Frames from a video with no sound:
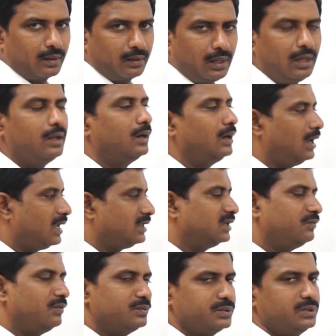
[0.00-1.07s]
Okay, like
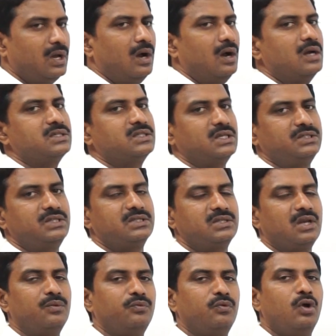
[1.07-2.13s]
that we have the structures
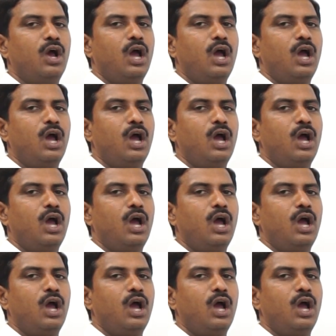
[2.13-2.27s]
of